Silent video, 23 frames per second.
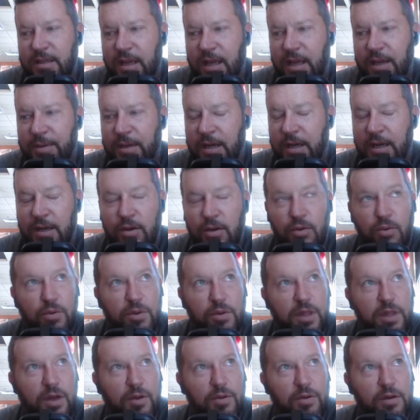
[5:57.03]
I mean, I know
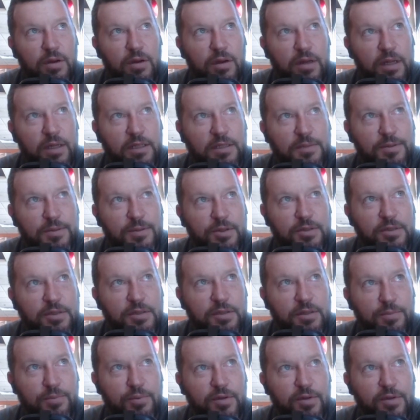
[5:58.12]
without experience
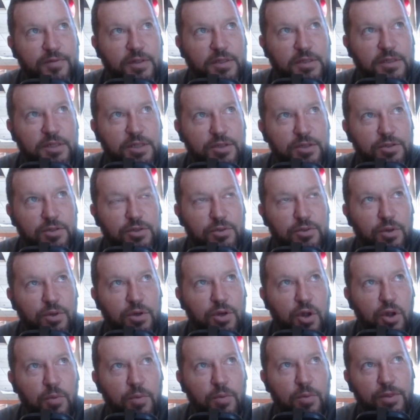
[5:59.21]
in the previous years you wouldn't
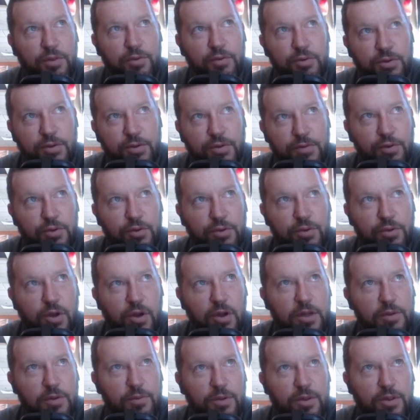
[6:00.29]
know, but through
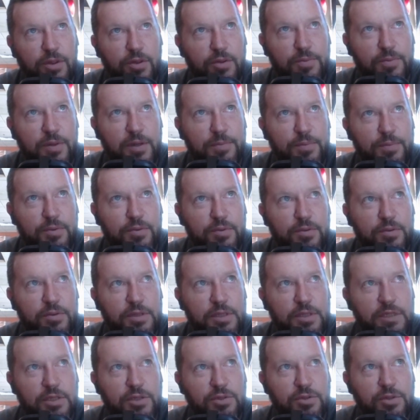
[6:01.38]
talking with other people,
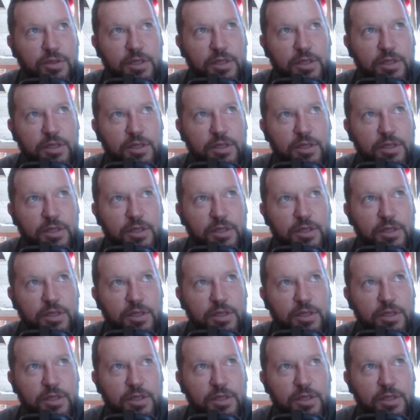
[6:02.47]
did you